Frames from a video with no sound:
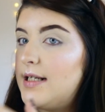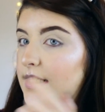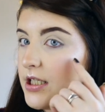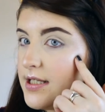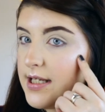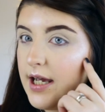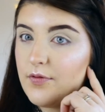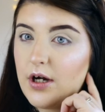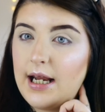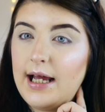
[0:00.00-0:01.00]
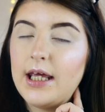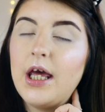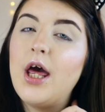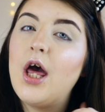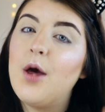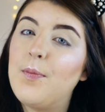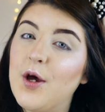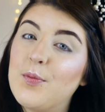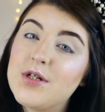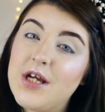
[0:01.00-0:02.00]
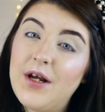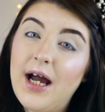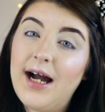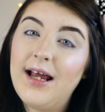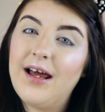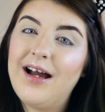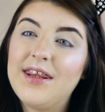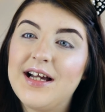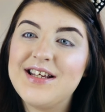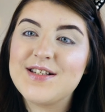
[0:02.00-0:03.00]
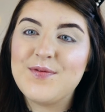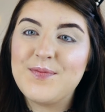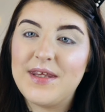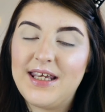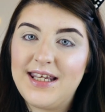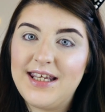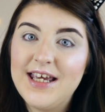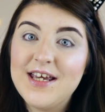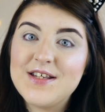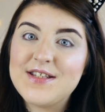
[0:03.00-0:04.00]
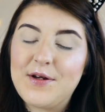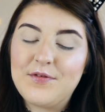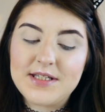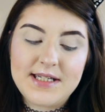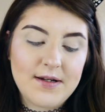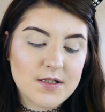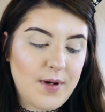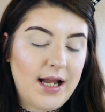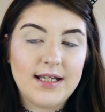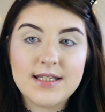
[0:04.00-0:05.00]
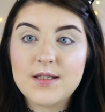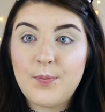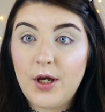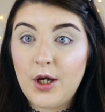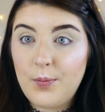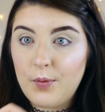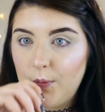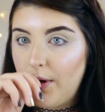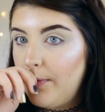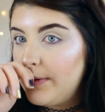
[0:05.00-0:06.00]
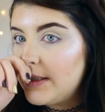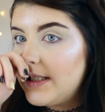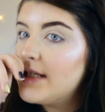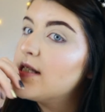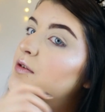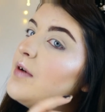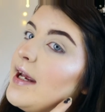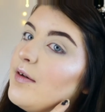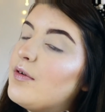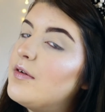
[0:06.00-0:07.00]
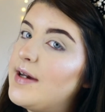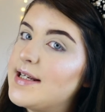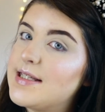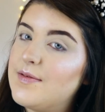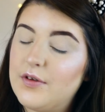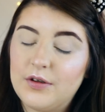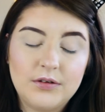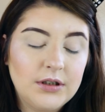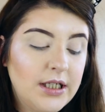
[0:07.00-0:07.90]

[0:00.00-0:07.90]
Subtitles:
As you can see, I've got like a purple tone highlight that is from the Sophie Does Nails palette. It's the purple one, which I think is great for a festival.